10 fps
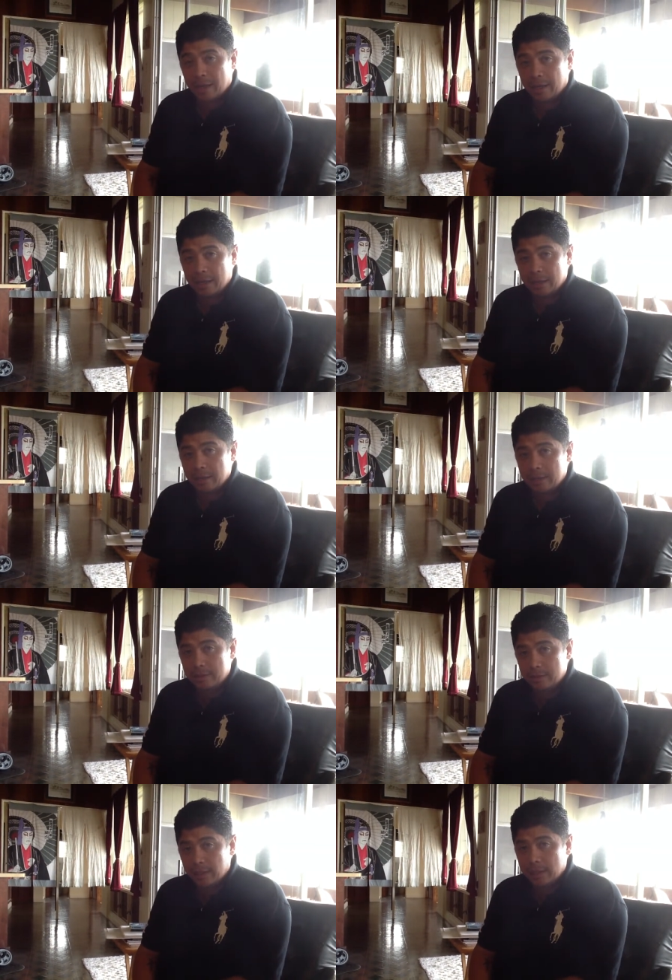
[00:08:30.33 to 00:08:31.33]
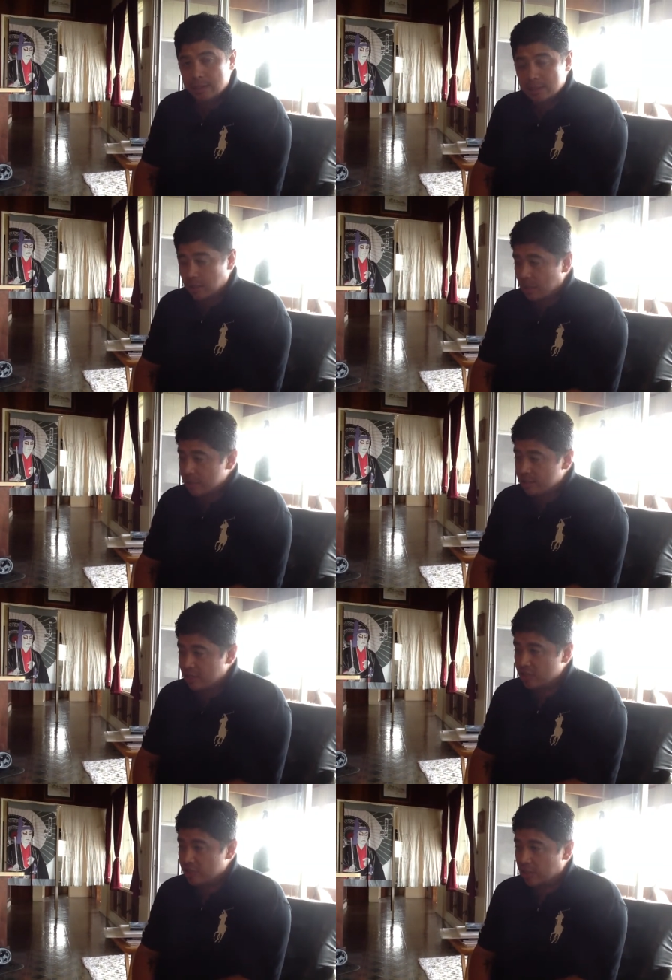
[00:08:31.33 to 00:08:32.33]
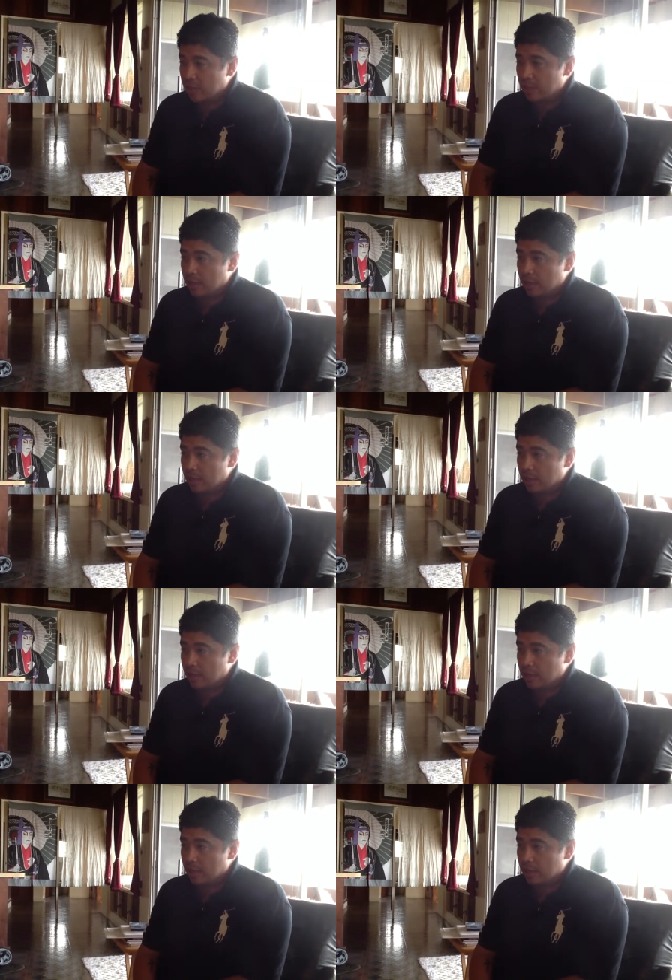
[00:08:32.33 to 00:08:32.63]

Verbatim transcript: and I think today's uh, session